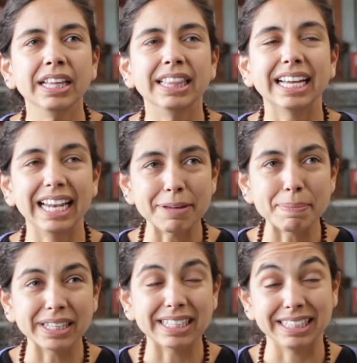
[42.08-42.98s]
The
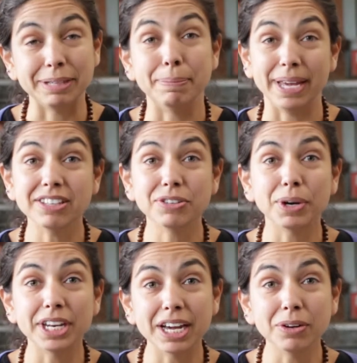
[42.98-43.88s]
climate debates
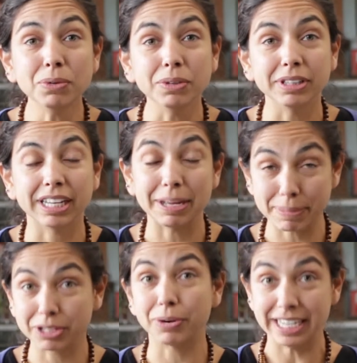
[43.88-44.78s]
right now, the
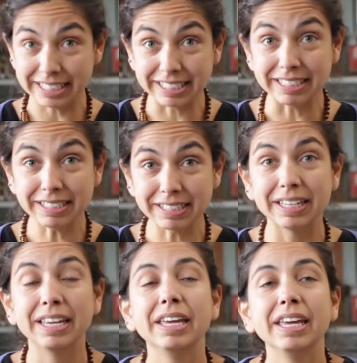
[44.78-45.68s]
climate crisis,
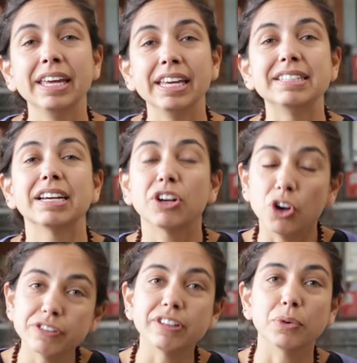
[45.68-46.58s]
it's a
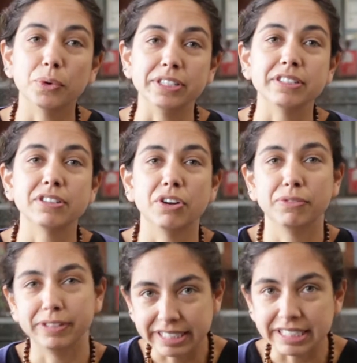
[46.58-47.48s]
consequence
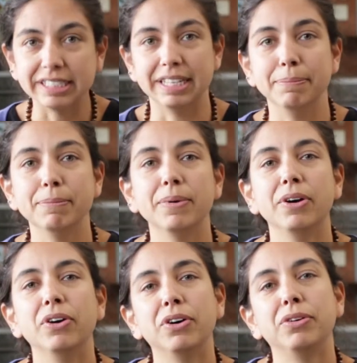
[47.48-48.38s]
of a system,
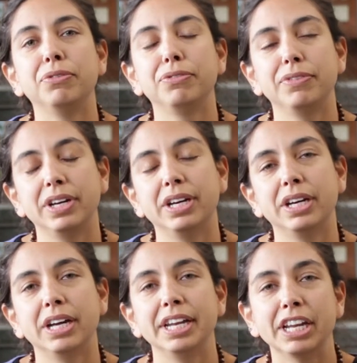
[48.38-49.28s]
of
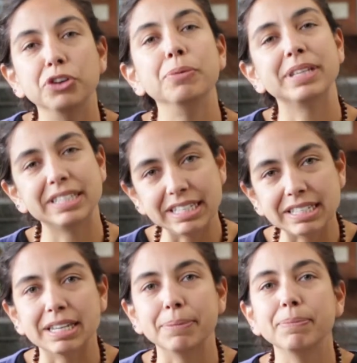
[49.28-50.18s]
an economic
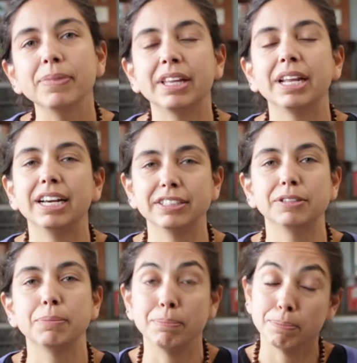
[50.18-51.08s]
system that
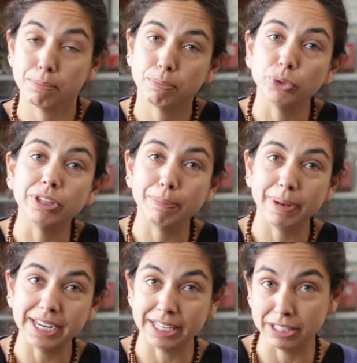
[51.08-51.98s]
has put the
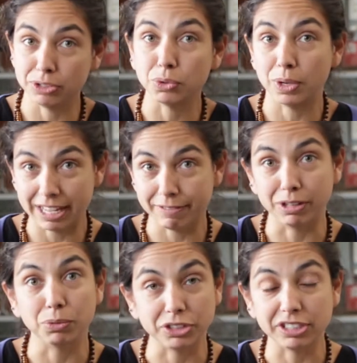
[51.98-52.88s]
planet into a
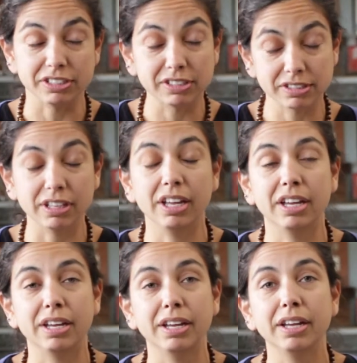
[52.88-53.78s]
level which is
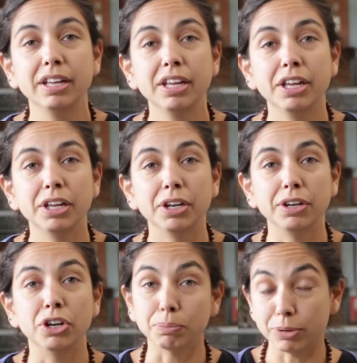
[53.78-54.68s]

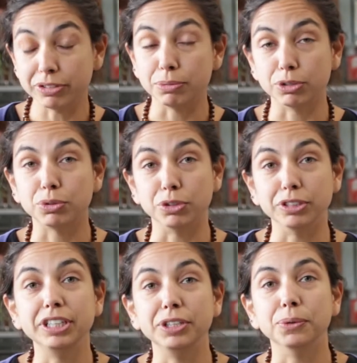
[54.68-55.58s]
not possible to
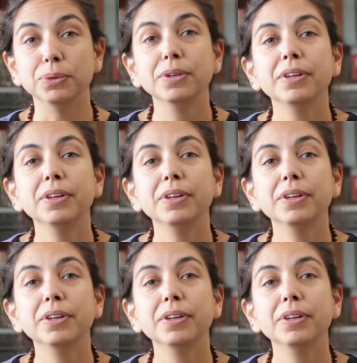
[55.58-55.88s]
continue.